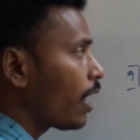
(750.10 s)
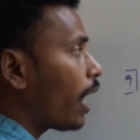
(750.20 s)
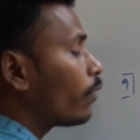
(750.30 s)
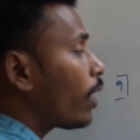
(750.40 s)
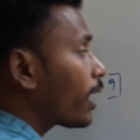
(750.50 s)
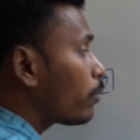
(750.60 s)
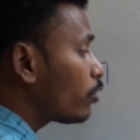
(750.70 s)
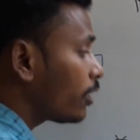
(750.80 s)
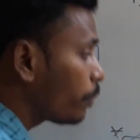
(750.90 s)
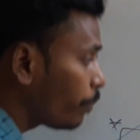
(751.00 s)
And what about
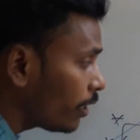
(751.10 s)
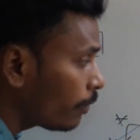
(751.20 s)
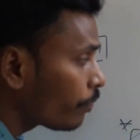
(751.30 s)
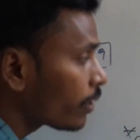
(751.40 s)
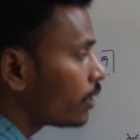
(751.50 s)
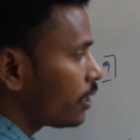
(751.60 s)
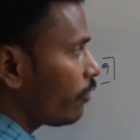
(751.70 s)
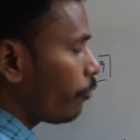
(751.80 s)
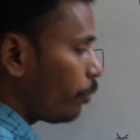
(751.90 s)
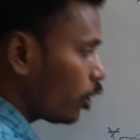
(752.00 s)
that P? See,
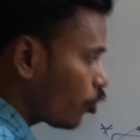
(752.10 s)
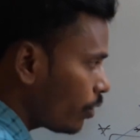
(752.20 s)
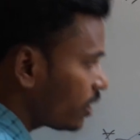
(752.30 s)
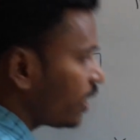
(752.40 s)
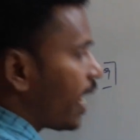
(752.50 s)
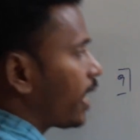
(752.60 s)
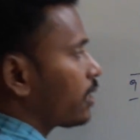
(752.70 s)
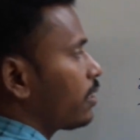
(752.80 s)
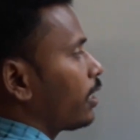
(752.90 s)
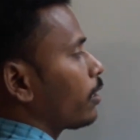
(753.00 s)
if PQ is the
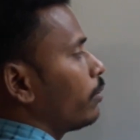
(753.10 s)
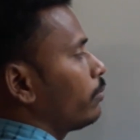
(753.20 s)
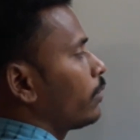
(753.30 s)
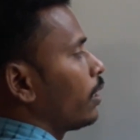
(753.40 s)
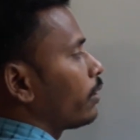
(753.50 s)
lattice rectum,